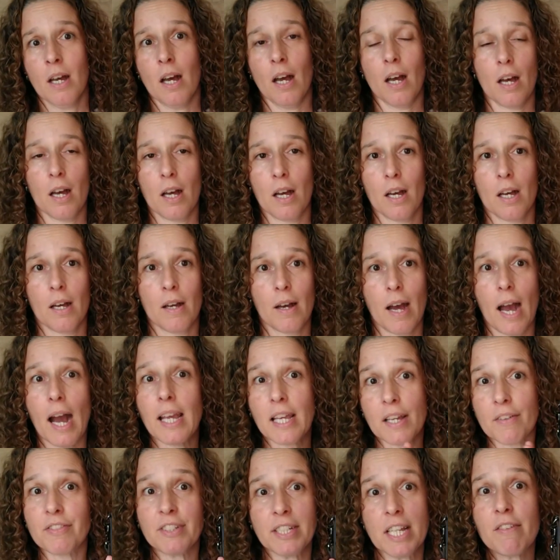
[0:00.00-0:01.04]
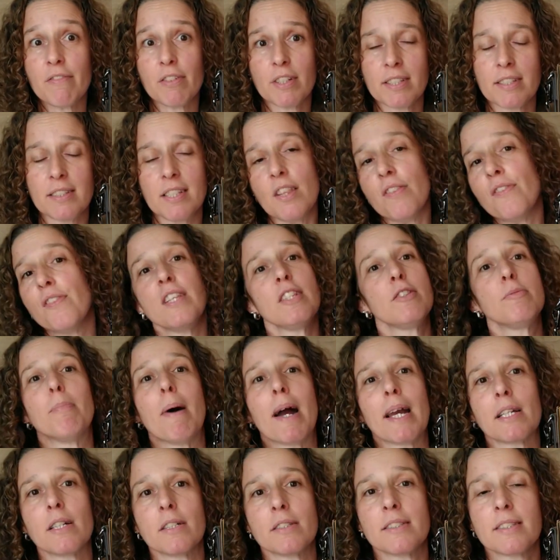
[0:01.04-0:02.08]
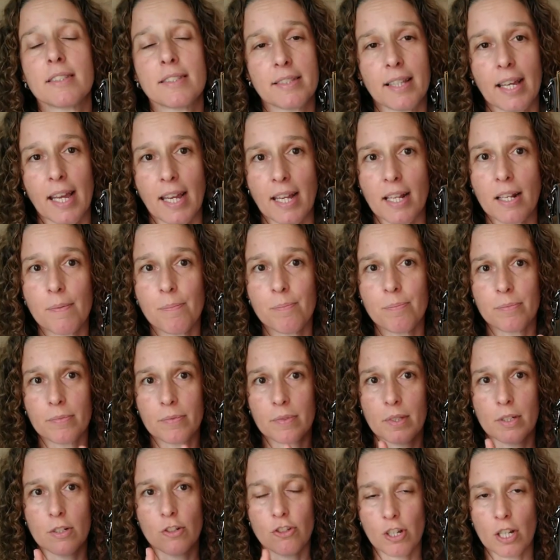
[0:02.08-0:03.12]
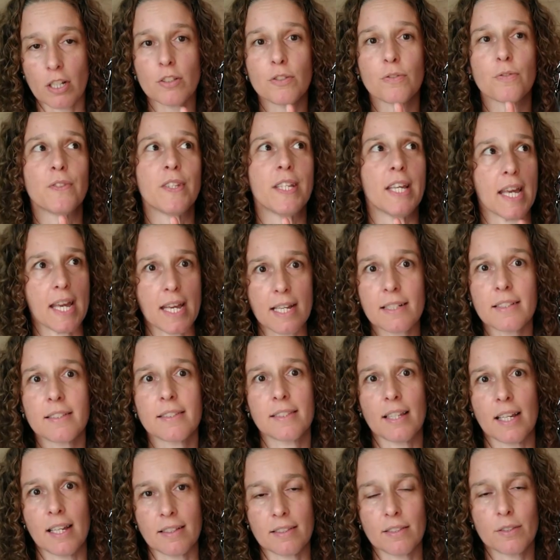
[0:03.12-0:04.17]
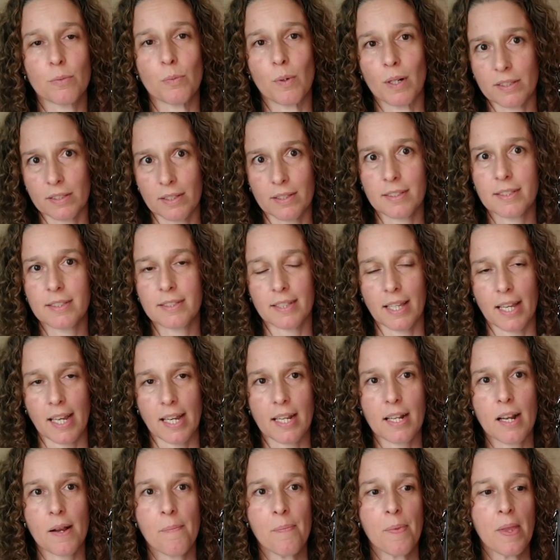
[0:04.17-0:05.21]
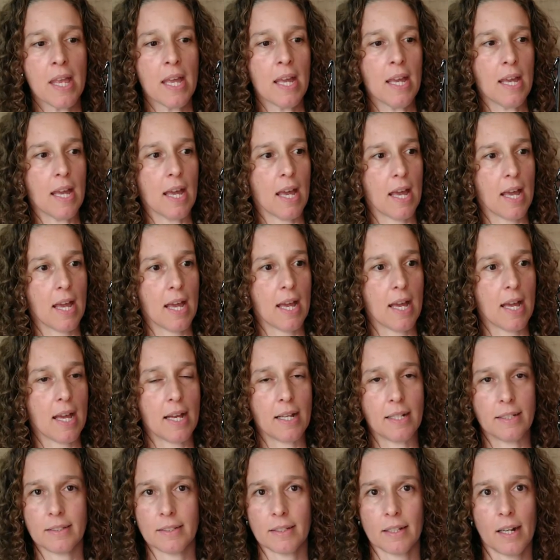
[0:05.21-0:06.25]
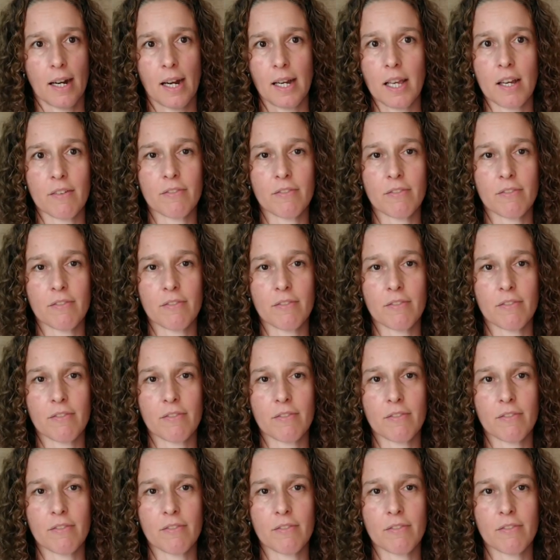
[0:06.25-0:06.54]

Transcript: I have never seen this bag on sale. Just the XS was on sale, and I